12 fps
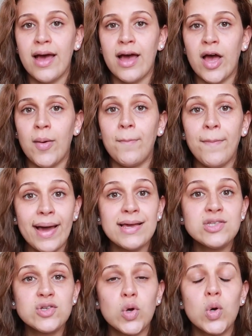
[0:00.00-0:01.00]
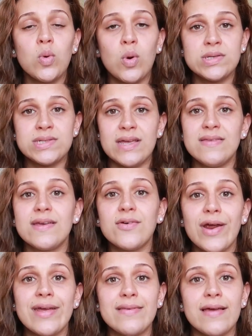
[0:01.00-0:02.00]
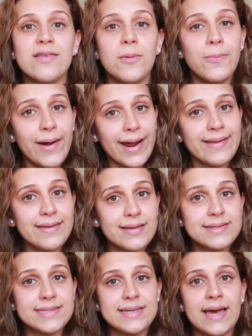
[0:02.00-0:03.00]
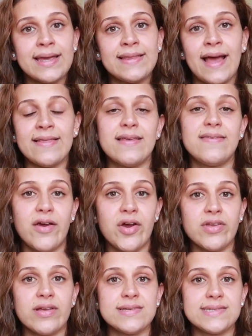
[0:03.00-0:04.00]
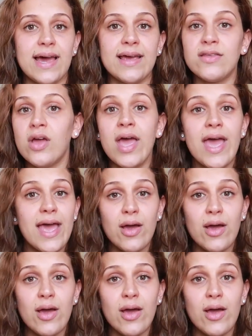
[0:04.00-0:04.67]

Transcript: Uh, my school was integrating the practical side and the theoretical side